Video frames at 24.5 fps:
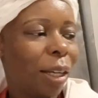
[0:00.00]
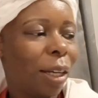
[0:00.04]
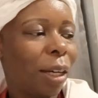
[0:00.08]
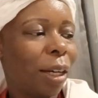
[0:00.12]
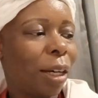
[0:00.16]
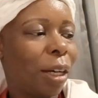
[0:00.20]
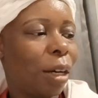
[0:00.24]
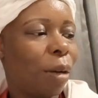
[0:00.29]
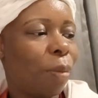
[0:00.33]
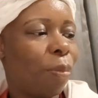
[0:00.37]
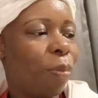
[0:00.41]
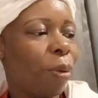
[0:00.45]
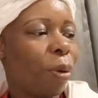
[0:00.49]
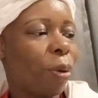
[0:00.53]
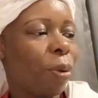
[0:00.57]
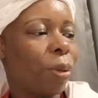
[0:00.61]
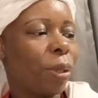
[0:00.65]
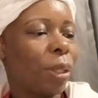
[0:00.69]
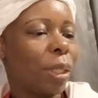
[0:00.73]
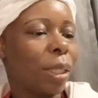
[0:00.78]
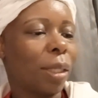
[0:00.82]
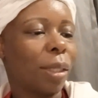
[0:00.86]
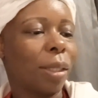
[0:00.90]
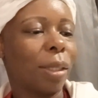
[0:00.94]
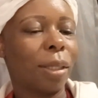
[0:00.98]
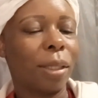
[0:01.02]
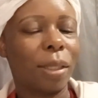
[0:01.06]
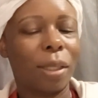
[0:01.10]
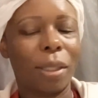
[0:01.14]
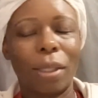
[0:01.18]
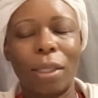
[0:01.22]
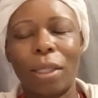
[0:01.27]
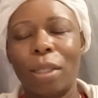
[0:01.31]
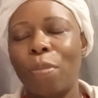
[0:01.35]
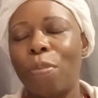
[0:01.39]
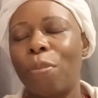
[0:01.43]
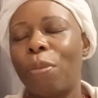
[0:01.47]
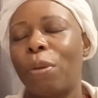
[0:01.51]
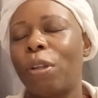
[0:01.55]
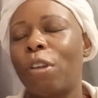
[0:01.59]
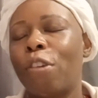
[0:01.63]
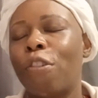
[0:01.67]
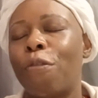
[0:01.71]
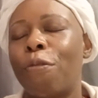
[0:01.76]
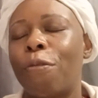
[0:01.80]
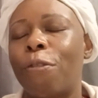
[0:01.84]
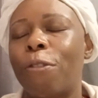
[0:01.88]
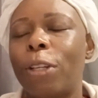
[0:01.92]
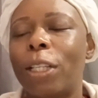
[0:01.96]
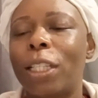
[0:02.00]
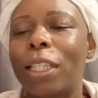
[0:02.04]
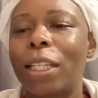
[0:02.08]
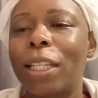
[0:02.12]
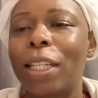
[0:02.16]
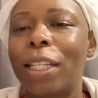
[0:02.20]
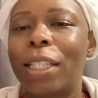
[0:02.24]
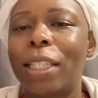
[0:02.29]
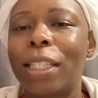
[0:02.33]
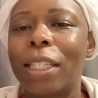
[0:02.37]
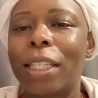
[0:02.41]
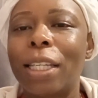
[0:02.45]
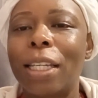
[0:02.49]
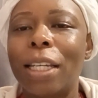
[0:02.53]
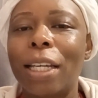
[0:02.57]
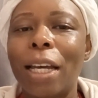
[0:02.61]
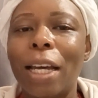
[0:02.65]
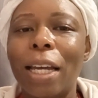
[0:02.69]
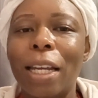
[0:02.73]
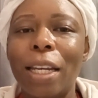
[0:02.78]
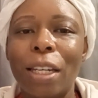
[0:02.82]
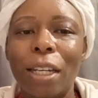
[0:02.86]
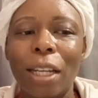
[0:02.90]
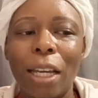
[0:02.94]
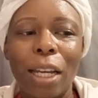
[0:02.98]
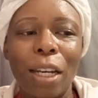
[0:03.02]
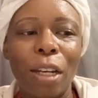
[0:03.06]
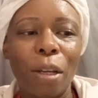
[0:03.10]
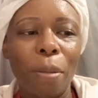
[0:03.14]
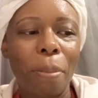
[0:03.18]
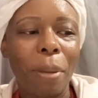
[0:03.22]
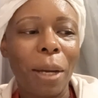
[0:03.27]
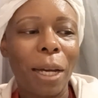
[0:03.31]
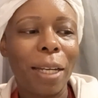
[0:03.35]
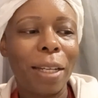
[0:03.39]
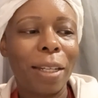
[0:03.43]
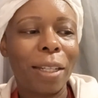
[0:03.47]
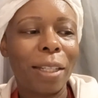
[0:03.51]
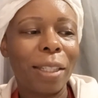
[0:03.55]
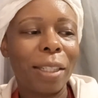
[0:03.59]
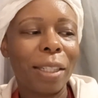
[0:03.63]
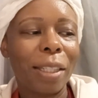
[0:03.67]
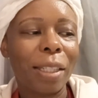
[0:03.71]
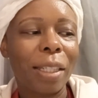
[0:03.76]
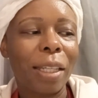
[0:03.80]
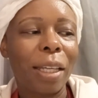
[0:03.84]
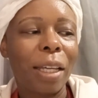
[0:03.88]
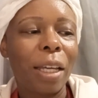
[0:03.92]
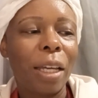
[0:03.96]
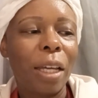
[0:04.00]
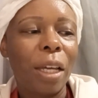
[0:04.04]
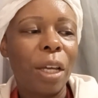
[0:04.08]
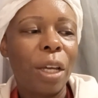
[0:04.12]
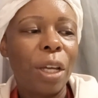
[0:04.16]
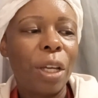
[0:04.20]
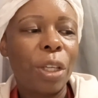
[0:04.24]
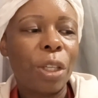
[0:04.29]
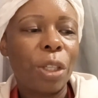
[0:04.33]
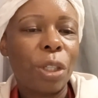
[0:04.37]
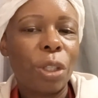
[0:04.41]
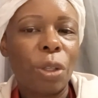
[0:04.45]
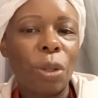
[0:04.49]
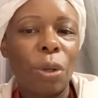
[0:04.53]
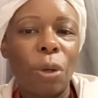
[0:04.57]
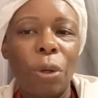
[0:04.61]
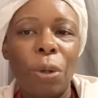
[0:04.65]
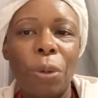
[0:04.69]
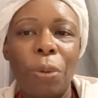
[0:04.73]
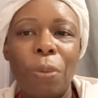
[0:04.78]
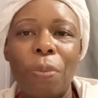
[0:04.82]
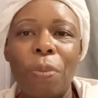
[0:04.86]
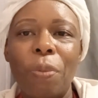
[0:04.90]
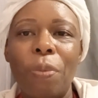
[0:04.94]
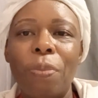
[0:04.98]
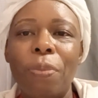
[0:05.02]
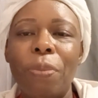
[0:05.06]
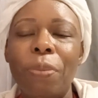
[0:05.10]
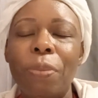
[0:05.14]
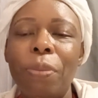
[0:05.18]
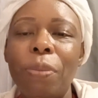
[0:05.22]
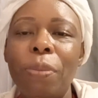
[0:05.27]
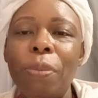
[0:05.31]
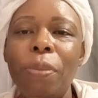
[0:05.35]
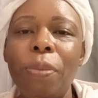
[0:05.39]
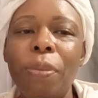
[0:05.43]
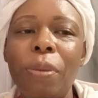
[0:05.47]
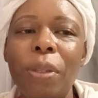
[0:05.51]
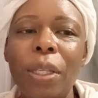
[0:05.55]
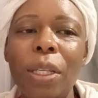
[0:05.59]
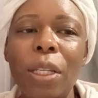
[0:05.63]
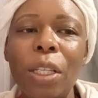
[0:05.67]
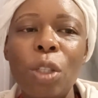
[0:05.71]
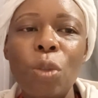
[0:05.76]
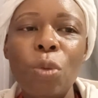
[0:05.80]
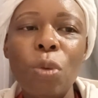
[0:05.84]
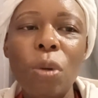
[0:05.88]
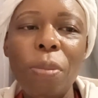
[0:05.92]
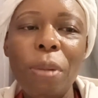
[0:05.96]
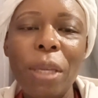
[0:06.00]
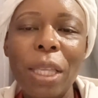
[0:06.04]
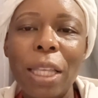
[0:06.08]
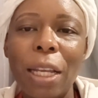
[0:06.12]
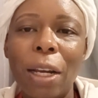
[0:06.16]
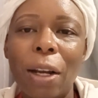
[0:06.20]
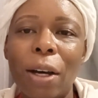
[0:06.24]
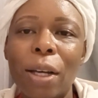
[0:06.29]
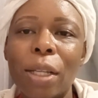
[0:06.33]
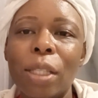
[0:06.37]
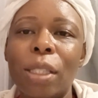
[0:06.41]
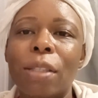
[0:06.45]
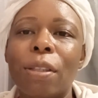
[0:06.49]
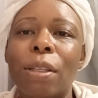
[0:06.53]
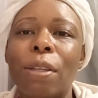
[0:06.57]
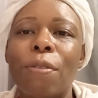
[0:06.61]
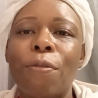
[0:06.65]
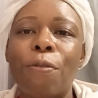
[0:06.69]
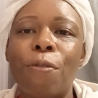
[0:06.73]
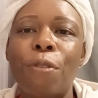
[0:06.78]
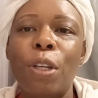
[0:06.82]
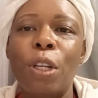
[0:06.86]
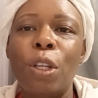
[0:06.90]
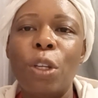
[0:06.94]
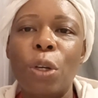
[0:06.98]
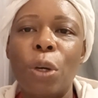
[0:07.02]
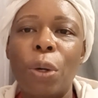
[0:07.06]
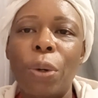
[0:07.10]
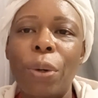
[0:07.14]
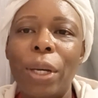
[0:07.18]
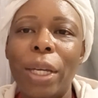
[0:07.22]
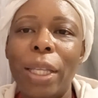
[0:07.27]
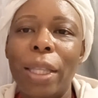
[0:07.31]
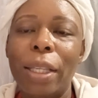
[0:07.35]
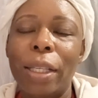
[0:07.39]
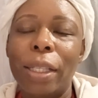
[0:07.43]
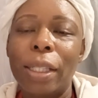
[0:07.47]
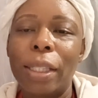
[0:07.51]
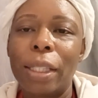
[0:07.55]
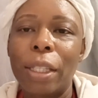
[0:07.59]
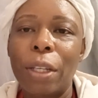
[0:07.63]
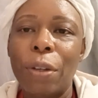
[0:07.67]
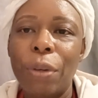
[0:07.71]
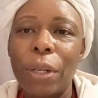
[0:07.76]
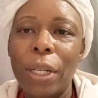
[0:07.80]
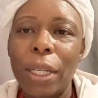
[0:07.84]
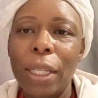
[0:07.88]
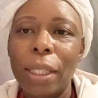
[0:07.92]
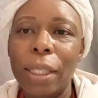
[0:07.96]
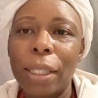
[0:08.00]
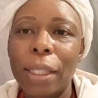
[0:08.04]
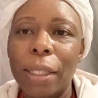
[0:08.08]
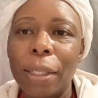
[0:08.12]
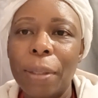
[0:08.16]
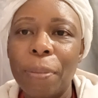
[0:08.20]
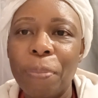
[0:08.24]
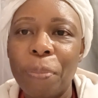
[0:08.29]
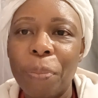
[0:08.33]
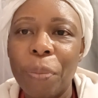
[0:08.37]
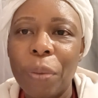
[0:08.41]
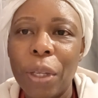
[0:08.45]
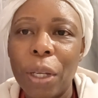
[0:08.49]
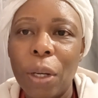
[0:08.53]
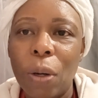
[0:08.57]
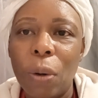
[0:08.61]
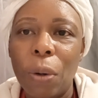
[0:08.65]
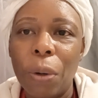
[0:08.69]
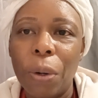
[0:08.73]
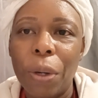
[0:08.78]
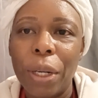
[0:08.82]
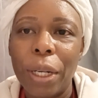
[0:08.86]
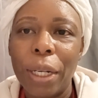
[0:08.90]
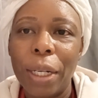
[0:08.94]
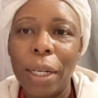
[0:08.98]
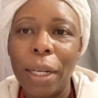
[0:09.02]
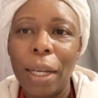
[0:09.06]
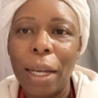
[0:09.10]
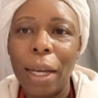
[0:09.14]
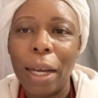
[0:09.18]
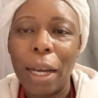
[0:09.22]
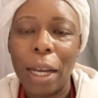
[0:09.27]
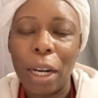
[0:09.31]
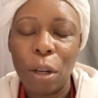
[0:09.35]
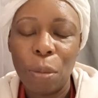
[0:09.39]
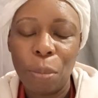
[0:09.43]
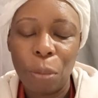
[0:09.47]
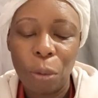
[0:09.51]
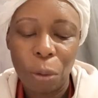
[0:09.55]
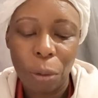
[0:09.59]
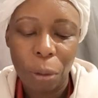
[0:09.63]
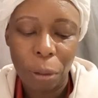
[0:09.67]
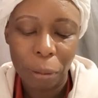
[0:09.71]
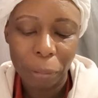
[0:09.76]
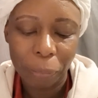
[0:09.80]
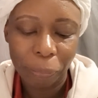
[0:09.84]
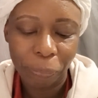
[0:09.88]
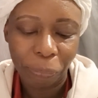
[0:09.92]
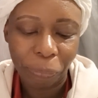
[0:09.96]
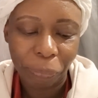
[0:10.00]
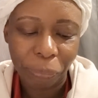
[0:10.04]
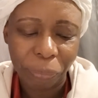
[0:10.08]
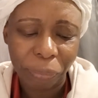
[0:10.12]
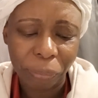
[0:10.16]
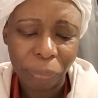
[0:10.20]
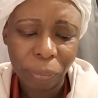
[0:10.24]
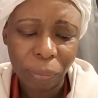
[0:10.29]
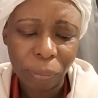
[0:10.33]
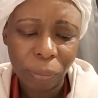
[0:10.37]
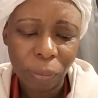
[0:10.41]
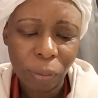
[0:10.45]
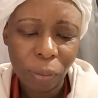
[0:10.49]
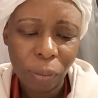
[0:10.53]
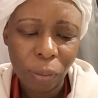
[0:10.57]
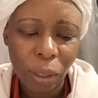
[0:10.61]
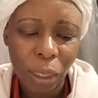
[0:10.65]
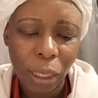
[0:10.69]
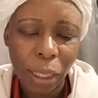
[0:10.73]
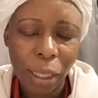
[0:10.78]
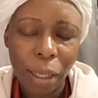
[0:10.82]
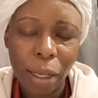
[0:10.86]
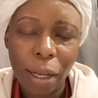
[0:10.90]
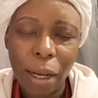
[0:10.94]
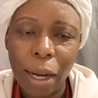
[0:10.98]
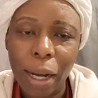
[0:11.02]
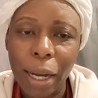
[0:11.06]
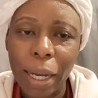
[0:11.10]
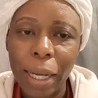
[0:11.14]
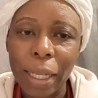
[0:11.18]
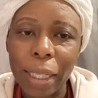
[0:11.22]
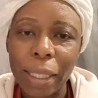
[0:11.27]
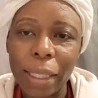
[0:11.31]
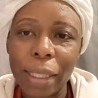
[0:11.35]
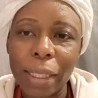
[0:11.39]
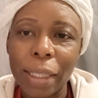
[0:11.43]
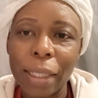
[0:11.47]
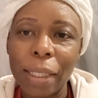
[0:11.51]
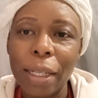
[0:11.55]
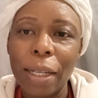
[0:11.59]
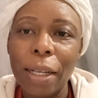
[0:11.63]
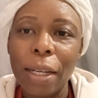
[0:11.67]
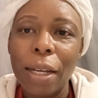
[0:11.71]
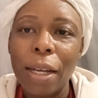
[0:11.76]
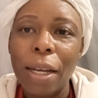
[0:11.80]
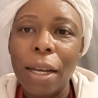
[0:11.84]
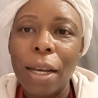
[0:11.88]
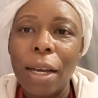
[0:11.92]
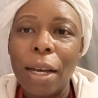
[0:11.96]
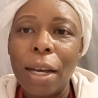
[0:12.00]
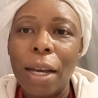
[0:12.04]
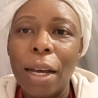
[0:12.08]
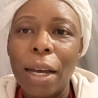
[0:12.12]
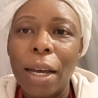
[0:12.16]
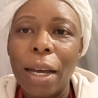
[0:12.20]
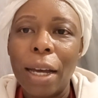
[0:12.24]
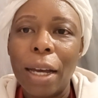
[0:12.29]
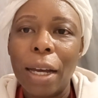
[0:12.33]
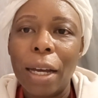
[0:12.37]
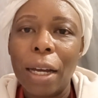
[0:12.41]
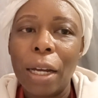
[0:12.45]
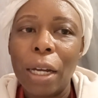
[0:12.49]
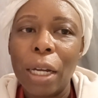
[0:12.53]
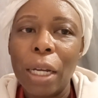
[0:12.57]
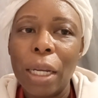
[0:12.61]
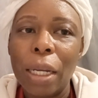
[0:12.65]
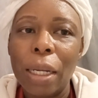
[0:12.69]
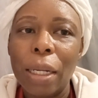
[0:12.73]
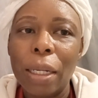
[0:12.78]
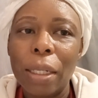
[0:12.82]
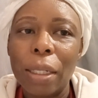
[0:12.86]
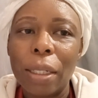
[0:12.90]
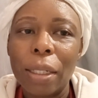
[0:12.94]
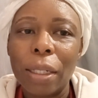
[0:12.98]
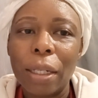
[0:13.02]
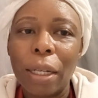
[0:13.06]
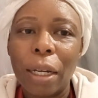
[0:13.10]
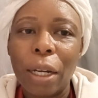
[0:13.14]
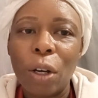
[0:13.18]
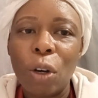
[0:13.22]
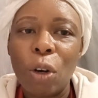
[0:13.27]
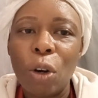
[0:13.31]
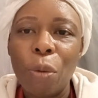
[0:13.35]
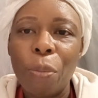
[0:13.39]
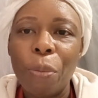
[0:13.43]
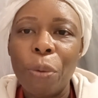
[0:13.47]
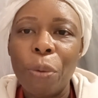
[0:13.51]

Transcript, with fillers: um, because symbol of fertility and, and abundance. So this will be the last video in the series on animal guides and i hope